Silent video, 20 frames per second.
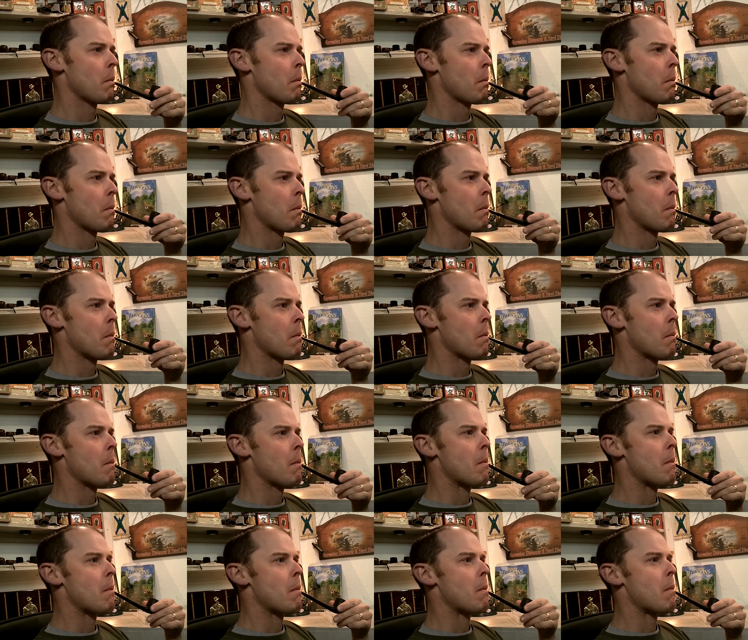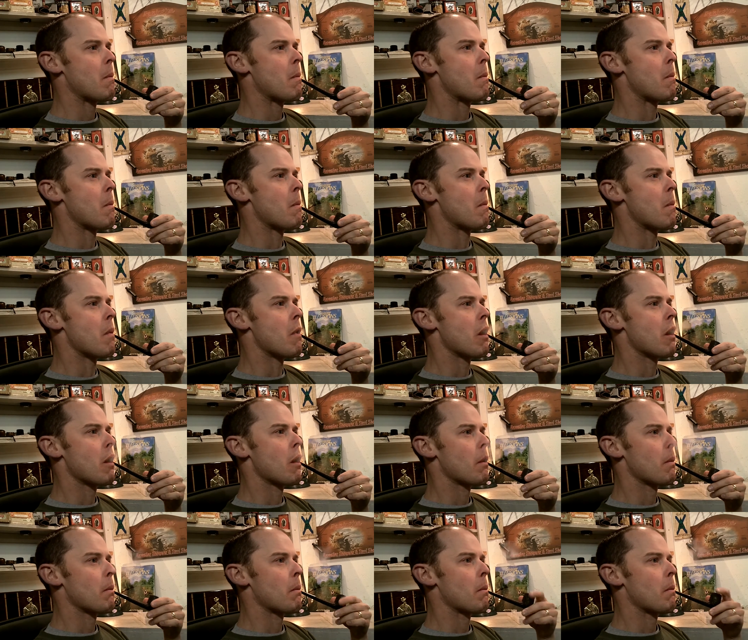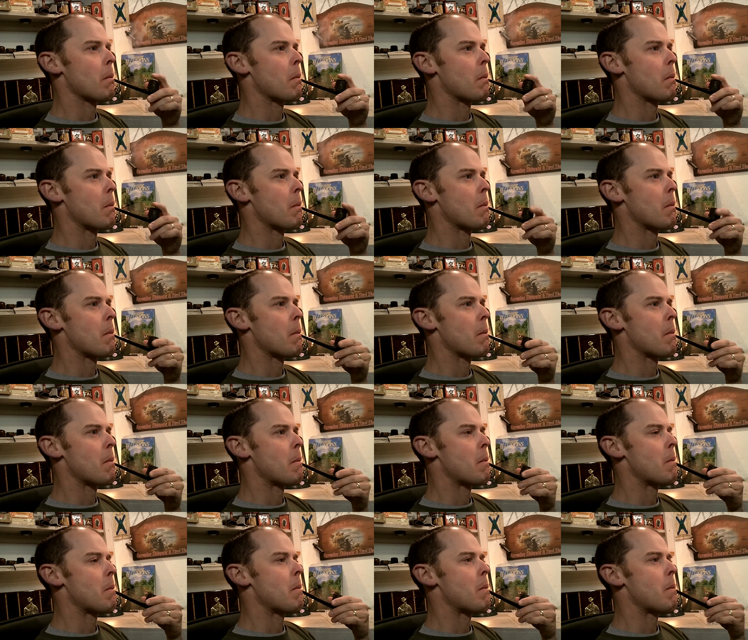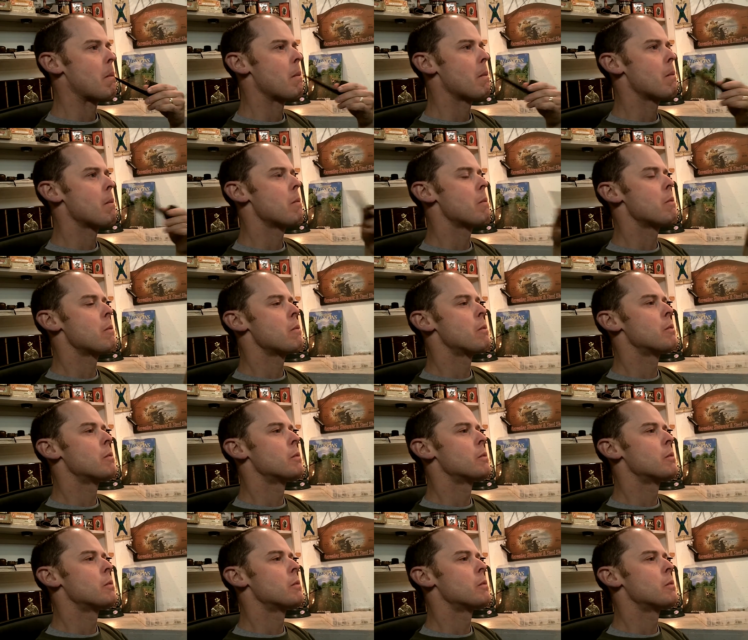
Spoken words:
Nothing is said.